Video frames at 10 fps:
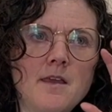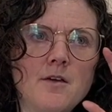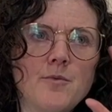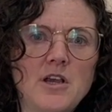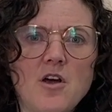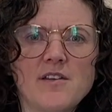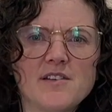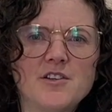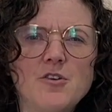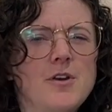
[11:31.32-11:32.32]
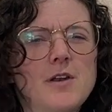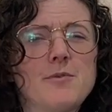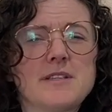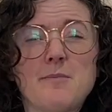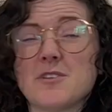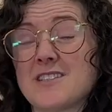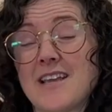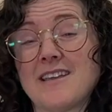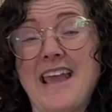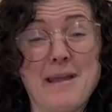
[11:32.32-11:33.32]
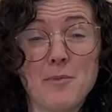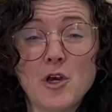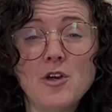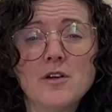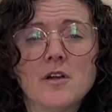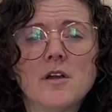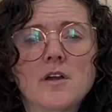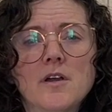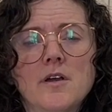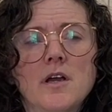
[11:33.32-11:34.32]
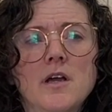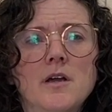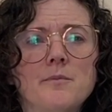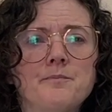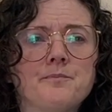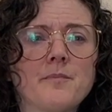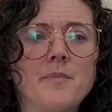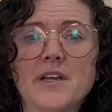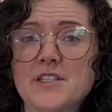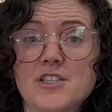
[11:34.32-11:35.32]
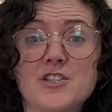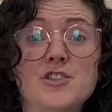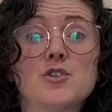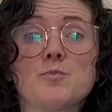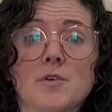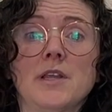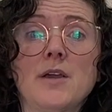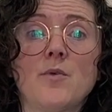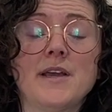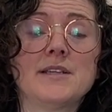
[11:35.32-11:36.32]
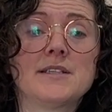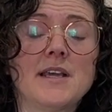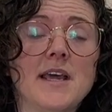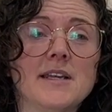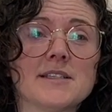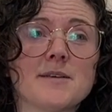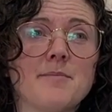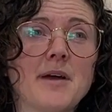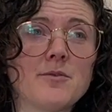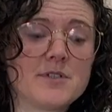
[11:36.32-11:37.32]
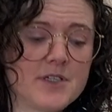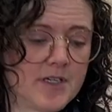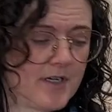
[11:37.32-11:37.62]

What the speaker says: reconstituted, it resembles like hamburger, but it's super lightweight, and it's about